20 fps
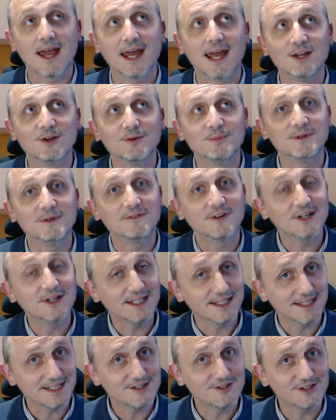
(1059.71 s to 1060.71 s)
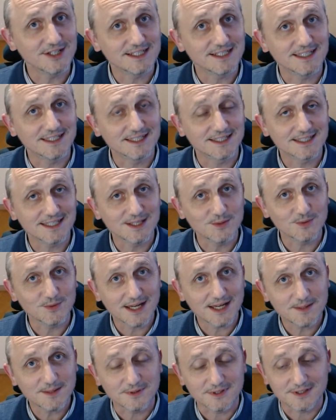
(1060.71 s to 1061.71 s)
and it would be very interesting to see what
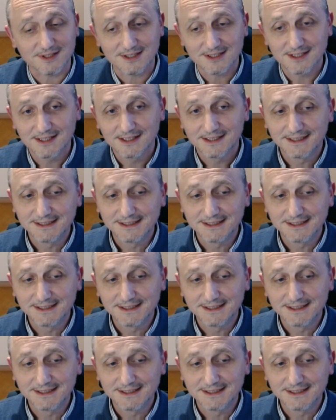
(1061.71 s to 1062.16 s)
happens.